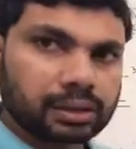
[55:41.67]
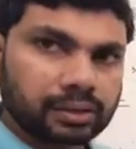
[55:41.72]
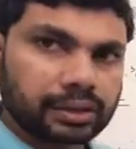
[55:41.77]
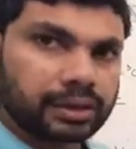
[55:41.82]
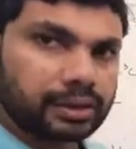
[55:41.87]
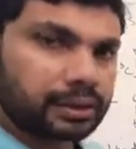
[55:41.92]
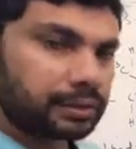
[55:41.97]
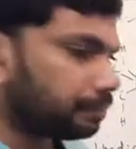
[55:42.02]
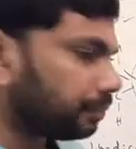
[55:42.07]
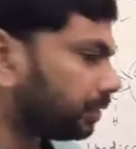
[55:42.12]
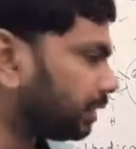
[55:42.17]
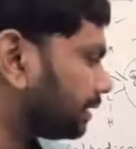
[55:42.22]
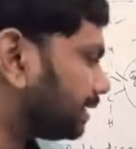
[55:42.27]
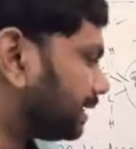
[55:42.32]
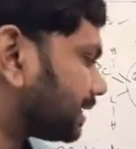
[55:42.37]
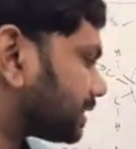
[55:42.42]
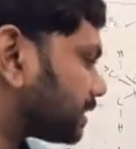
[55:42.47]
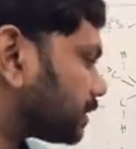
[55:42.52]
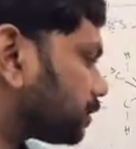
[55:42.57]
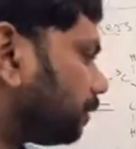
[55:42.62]
Clear?
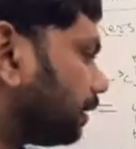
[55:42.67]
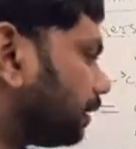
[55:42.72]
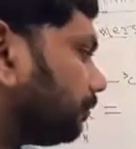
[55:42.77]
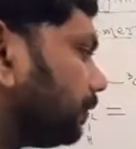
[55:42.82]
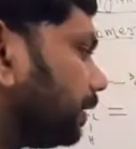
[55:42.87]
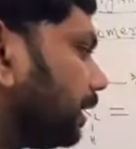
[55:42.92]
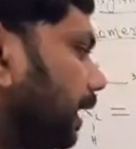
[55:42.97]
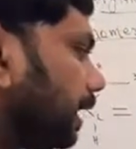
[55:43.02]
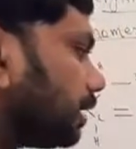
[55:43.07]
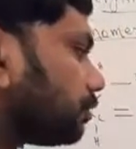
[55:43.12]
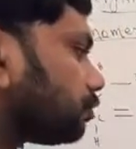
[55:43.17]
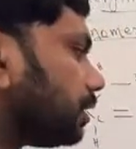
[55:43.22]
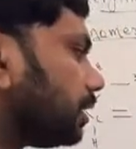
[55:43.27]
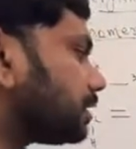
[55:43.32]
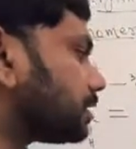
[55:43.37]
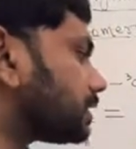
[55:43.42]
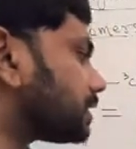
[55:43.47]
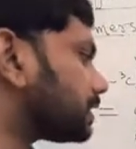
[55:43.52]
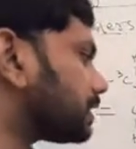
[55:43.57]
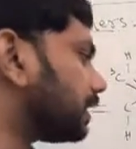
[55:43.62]
Next one, we have
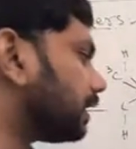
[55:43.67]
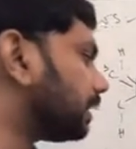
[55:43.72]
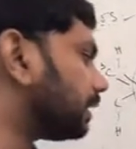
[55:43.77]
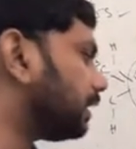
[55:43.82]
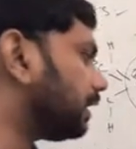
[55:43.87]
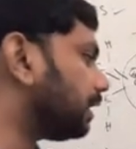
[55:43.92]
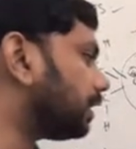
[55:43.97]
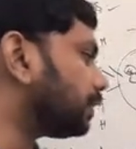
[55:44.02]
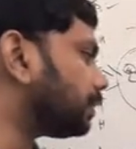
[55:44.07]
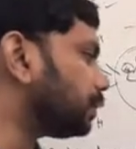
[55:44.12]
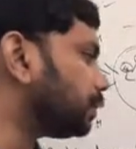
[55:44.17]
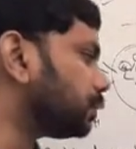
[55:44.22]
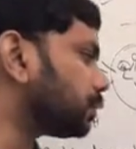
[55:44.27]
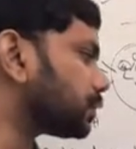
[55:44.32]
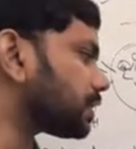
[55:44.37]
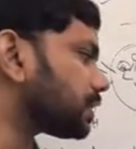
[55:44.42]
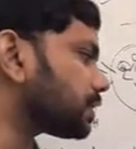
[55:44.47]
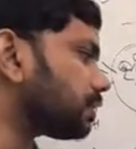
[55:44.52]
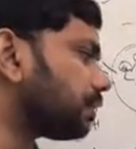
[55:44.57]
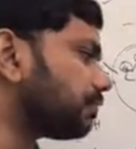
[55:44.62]
to understand here
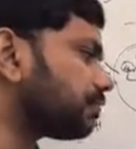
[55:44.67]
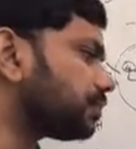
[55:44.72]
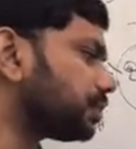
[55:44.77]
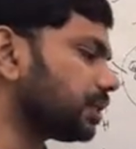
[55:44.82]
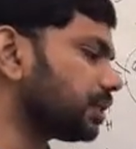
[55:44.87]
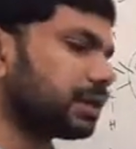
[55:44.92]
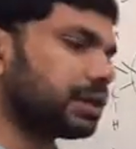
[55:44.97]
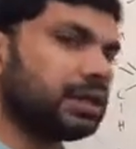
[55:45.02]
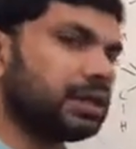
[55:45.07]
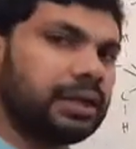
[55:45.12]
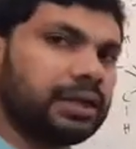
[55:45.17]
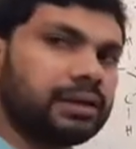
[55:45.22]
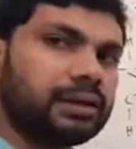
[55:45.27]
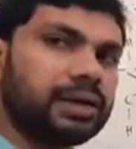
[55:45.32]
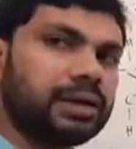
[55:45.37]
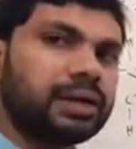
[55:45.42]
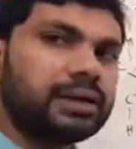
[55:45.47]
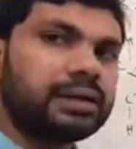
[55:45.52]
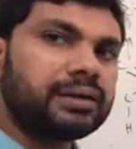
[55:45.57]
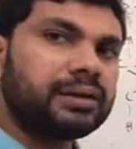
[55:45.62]
uses of
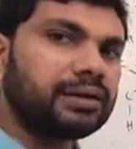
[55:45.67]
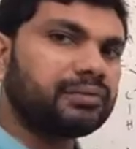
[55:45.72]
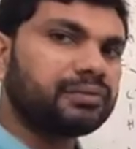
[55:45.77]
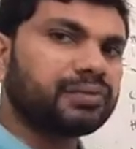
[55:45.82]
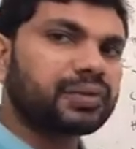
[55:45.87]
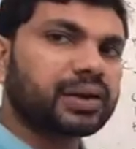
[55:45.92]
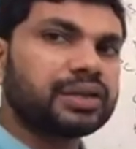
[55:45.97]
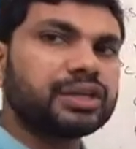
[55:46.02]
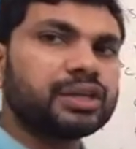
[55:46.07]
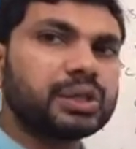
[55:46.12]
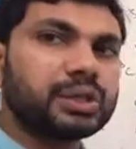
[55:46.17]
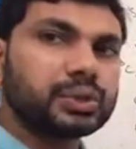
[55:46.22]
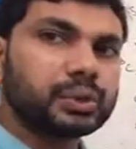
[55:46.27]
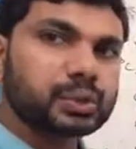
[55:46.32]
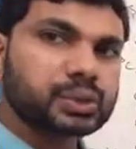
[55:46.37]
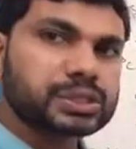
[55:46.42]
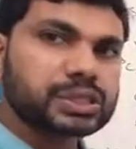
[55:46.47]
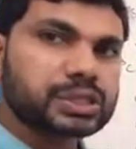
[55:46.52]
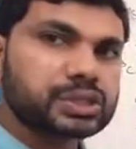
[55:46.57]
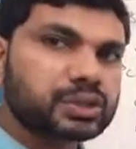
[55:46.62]
pterylene, different
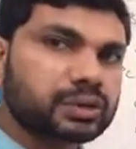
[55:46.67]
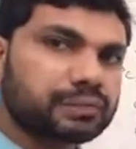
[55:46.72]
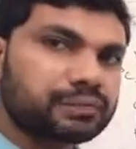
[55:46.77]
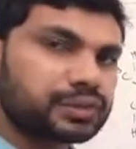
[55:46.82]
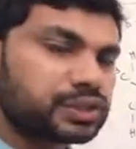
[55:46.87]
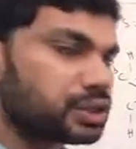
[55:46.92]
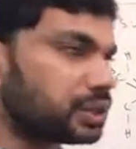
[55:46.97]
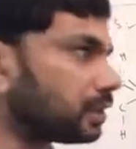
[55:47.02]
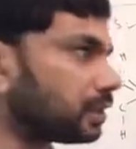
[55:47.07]
uses of